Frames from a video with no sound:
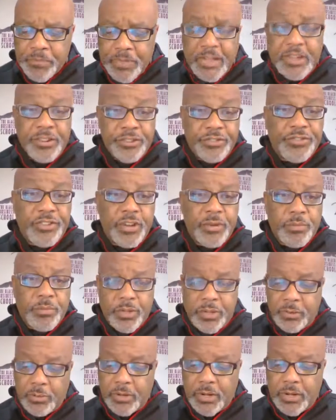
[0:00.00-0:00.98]
And it's done
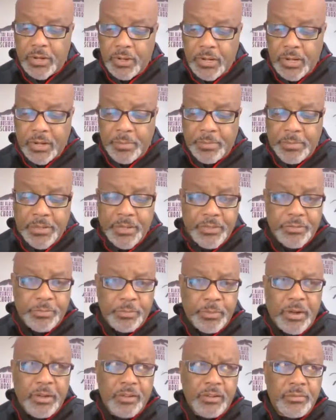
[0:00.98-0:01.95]
really well. It's
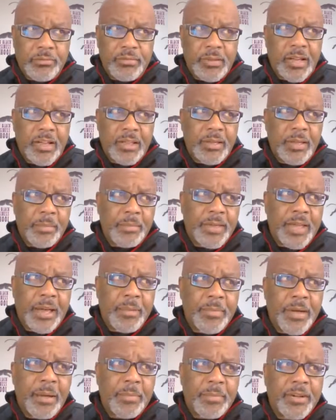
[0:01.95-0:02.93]
probably, I'm
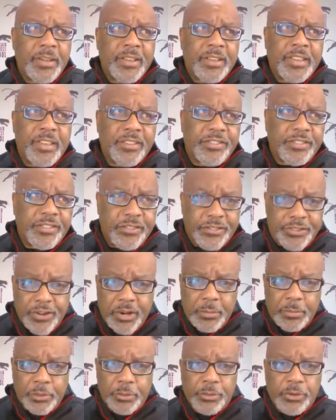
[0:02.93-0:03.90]
going to guess it's
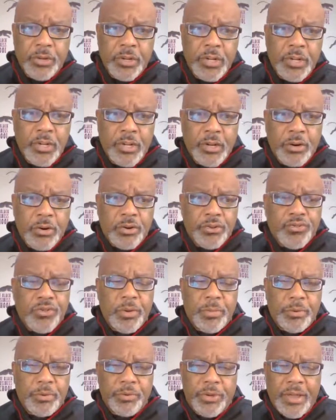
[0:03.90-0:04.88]
doubled or
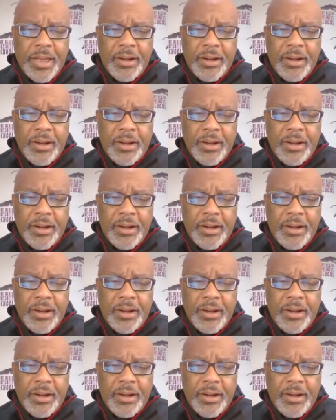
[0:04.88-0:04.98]
tripled.